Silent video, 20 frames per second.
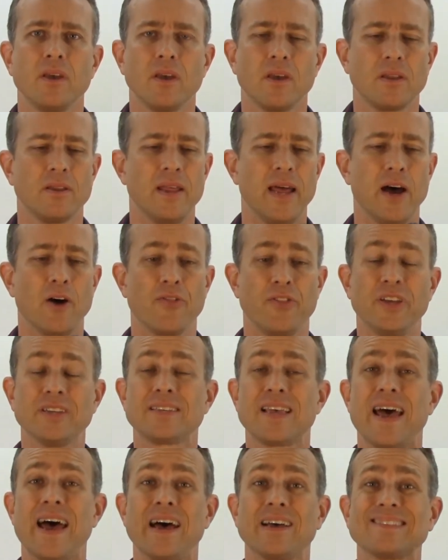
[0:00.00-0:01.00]
Now this
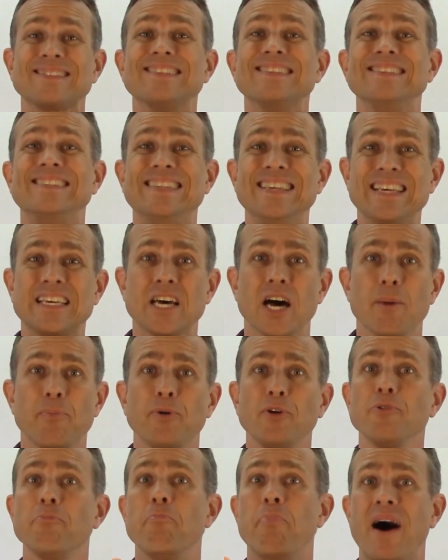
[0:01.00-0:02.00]
has
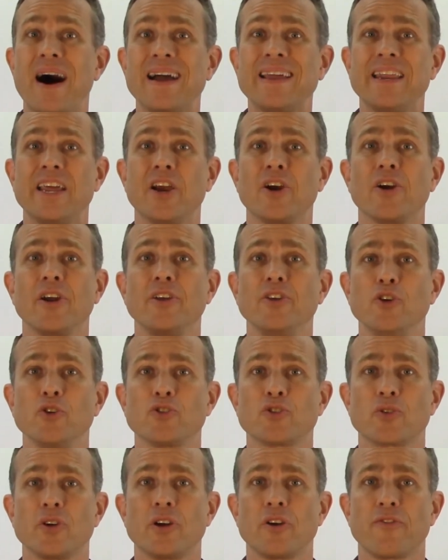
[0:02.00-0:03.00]
decoupled binary
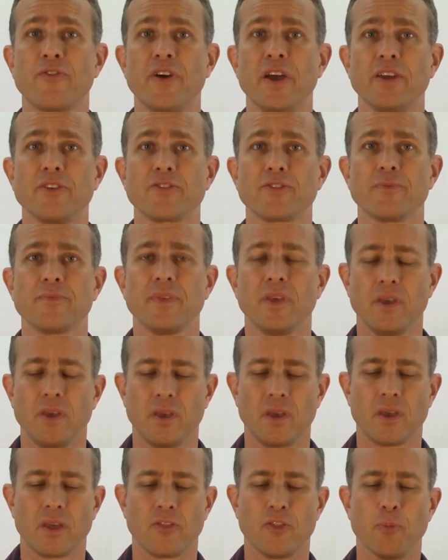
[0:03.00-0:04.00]
user interface.
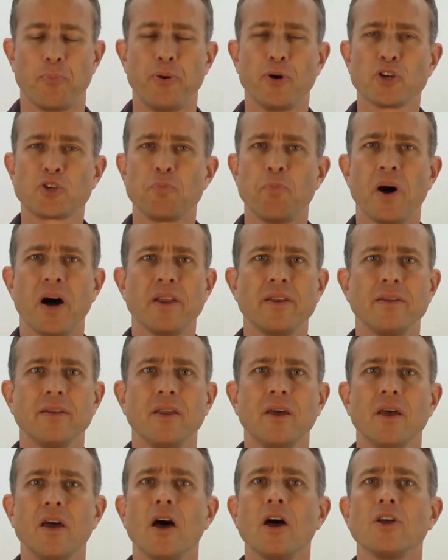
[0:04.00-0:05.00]
The push button
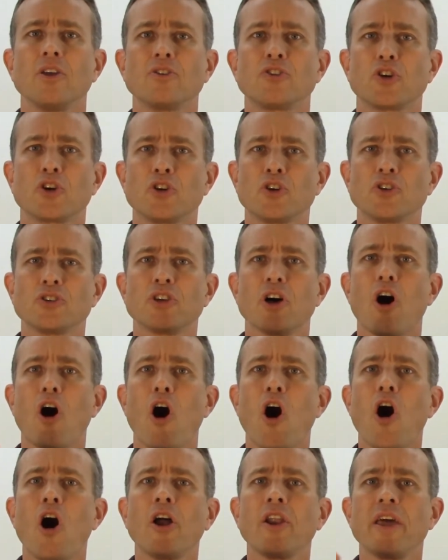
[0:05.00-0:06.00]
turns
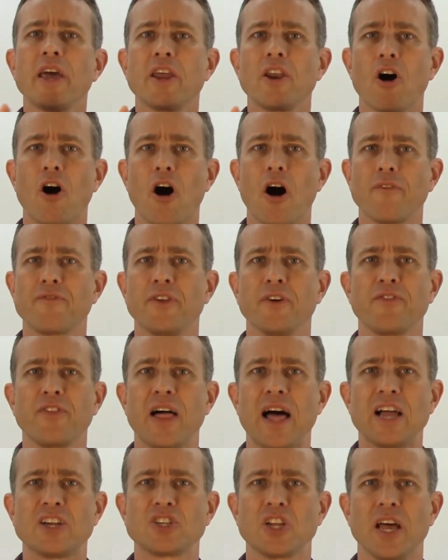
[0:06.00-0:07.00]
on and off the
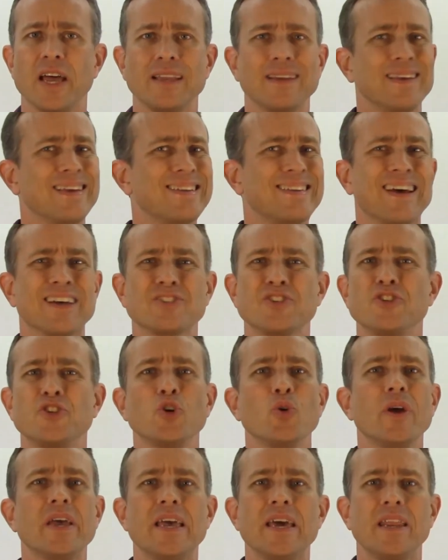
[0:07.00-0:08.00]
flashlight. It doesn't
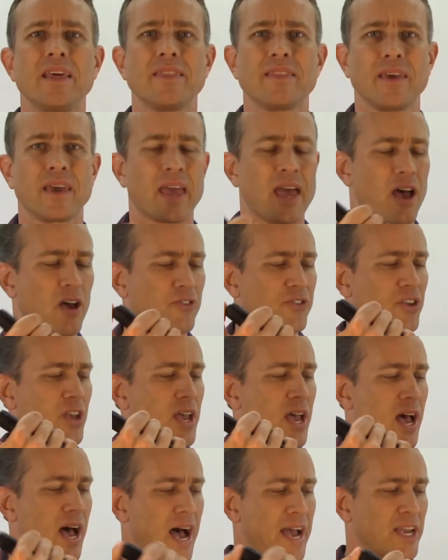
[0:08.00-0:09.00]
do anything else.
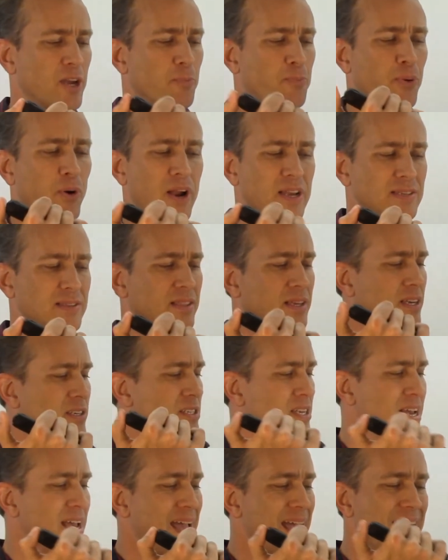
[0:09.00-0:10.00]
I can press
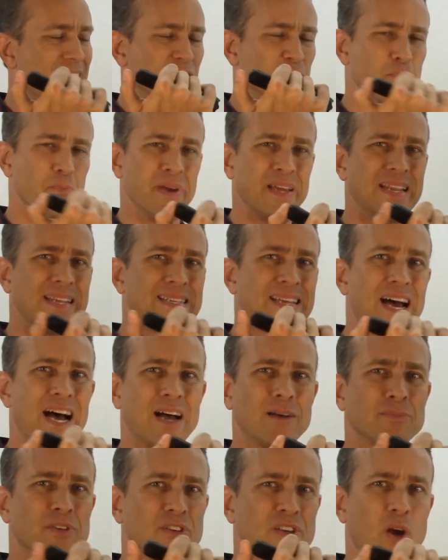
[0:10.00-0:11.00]
this as many
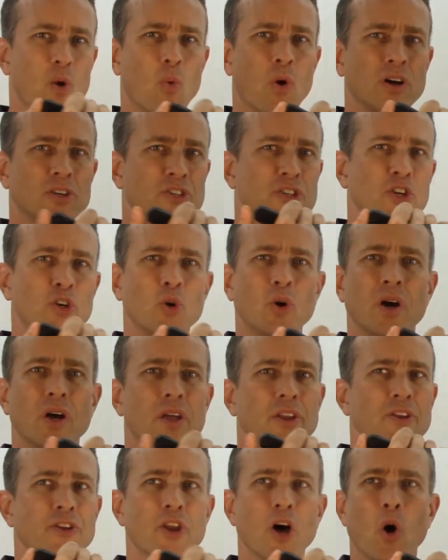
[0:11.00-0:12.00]
times as I want to.
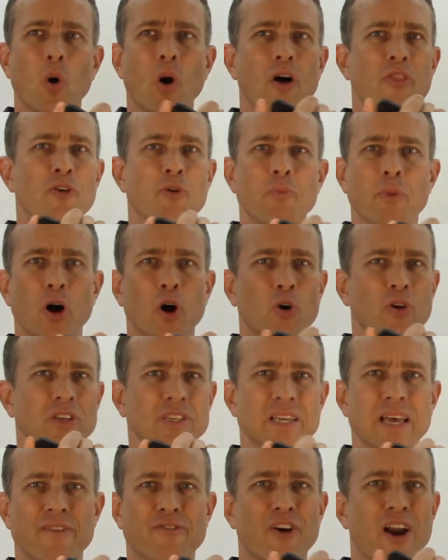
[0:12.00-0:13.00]
No other mode is
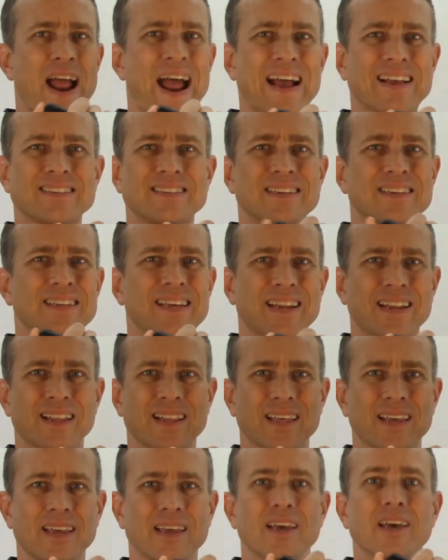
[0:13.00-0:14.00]
ever
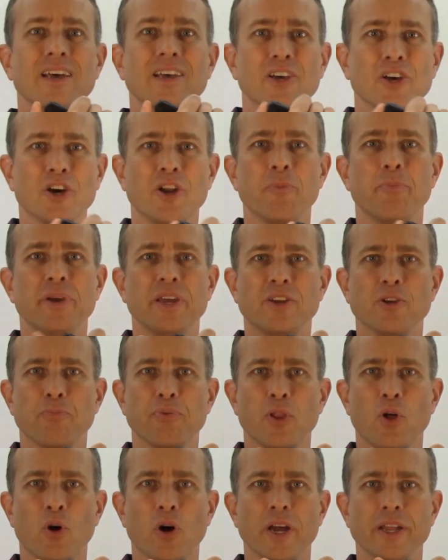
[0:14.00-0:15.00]
accidentally going to be
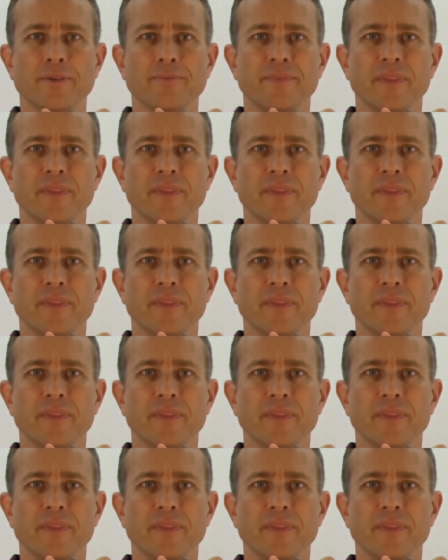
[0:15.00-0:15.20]
deployed.